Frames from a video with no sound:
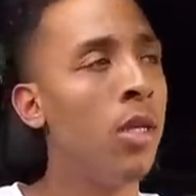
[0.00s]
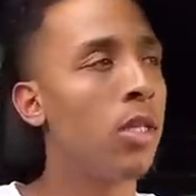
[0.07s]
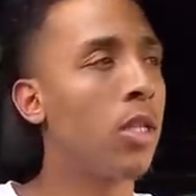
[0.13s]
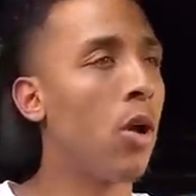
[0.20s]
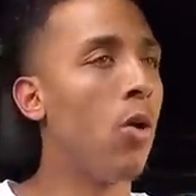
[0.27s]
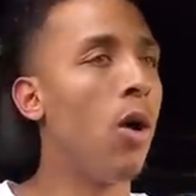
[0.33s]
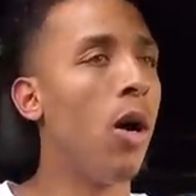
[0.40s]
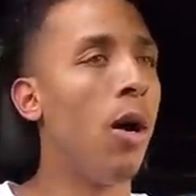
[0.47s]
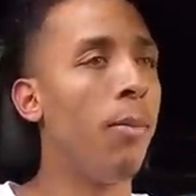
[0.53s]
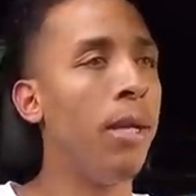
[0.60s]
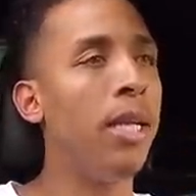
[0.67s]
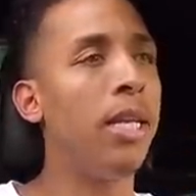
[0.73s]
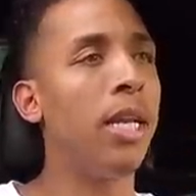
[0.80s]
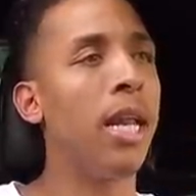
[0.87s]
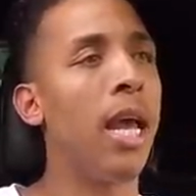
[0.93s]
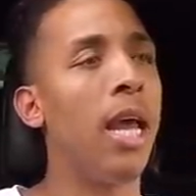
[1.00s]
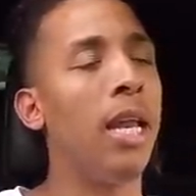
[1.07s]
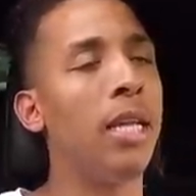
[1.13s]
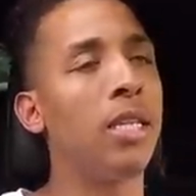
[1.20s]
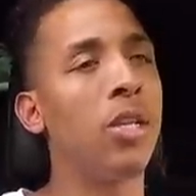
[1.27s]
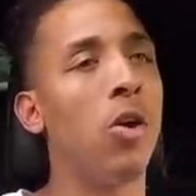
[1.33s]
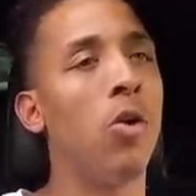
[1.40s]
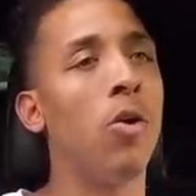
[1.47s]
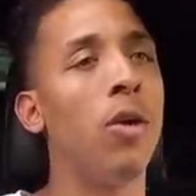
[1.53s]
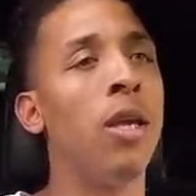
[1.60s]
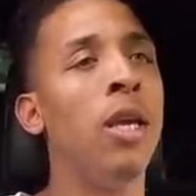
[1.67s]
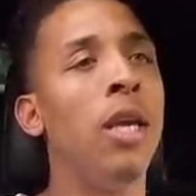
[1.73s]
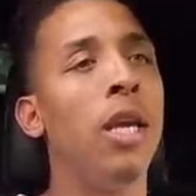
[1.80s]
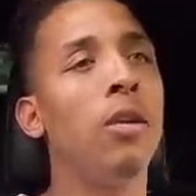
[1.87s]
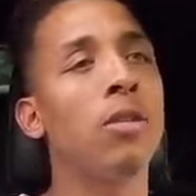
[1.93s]
So um, he did that, and so
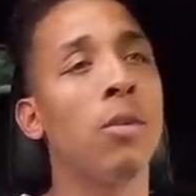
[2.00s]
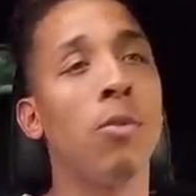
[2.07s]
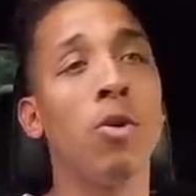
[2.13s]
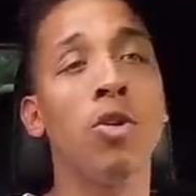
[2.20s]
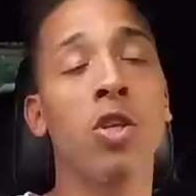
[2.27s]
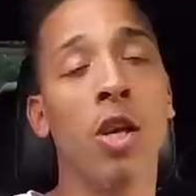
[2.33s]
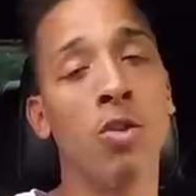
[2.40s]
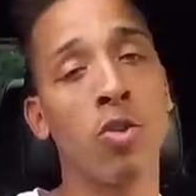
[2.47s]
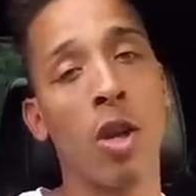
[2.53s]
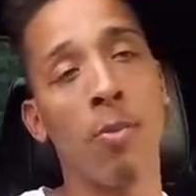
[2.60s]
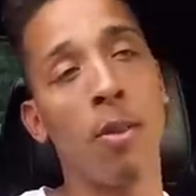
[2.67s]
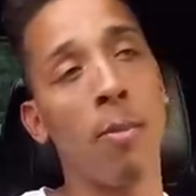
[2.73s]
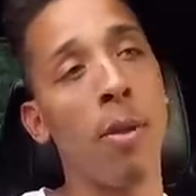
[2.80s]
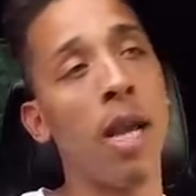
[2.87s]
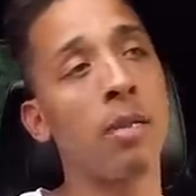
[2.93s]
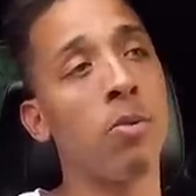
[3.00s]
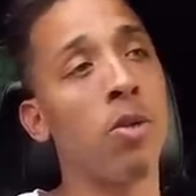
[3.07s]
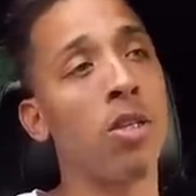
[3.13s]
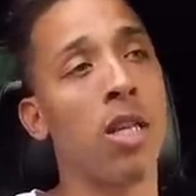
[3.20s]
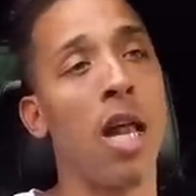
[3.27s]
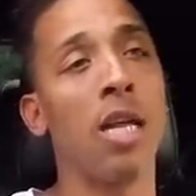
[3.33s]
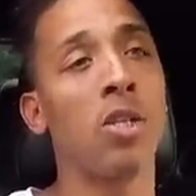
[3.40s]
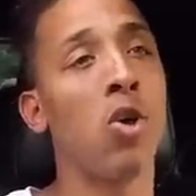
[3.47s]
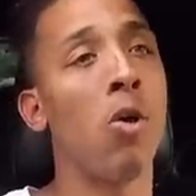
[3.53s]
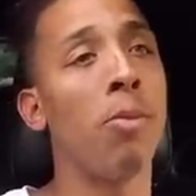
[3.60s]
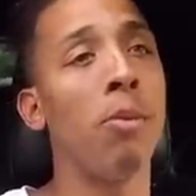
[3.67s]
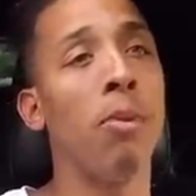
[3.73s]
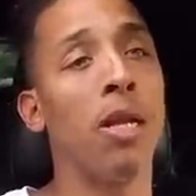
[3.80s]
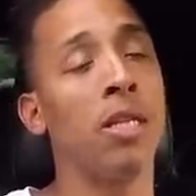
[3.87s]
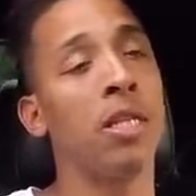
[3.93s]
he was like, "Bro, you should go try to play basketball." There's a lot of tall
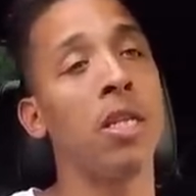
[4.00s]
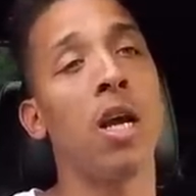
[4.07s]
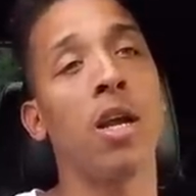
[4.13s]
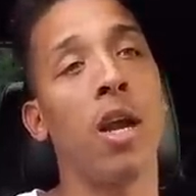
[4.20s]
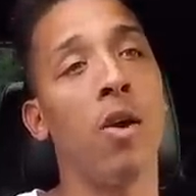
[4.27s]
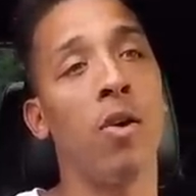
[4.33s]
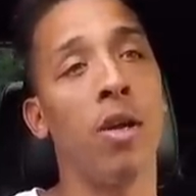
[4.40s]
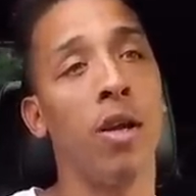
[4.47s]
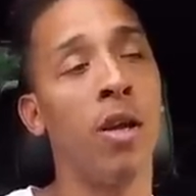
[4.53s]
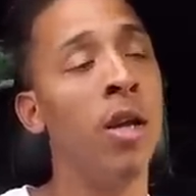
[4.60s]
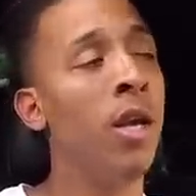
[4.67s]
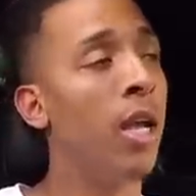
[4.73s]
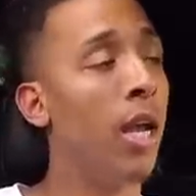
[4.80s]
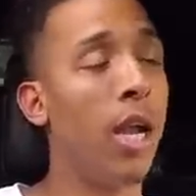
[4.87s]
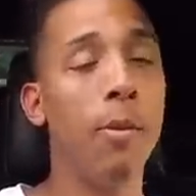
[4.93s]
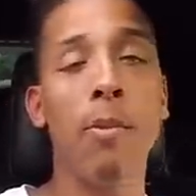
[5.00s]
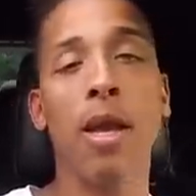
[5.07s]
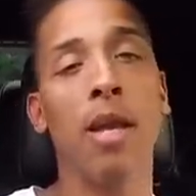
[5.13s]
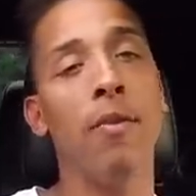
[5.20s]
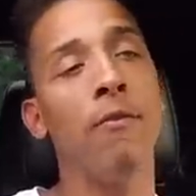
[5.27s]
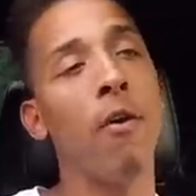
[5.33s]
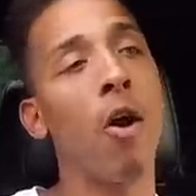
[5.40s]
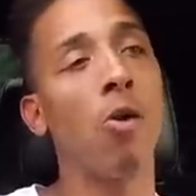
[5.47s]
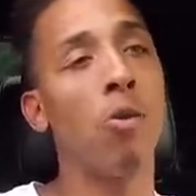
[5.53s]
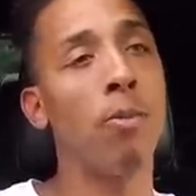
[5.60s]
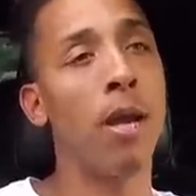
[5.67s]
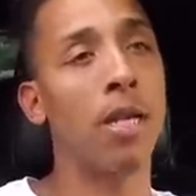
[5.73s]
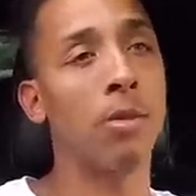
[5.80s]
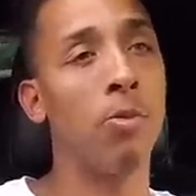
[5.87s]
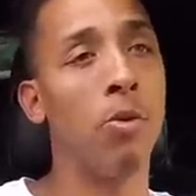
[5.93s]
people that suck out here, and they making it far with
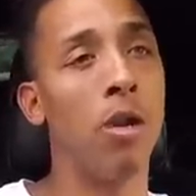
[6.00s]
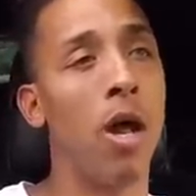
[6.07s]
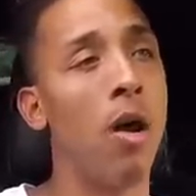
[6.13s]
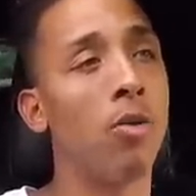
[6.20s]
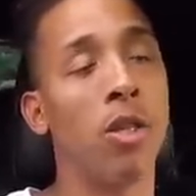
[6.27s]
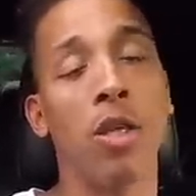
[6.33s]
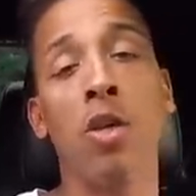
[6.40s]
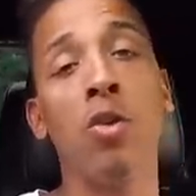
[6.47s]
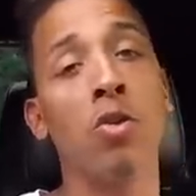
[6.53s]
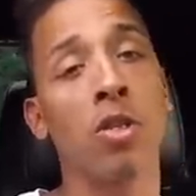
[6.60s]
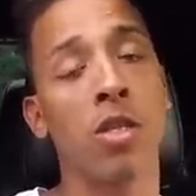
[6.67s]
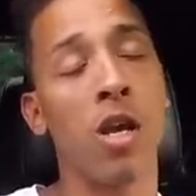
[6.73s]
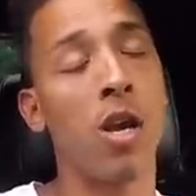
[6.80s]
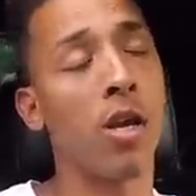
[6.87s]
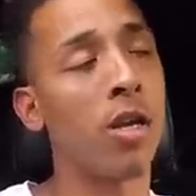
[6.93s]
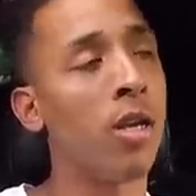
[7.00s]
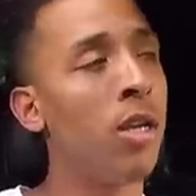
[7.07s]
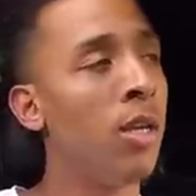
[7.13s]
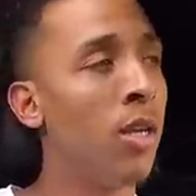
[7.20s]
basketball, and I don't think you'll suck.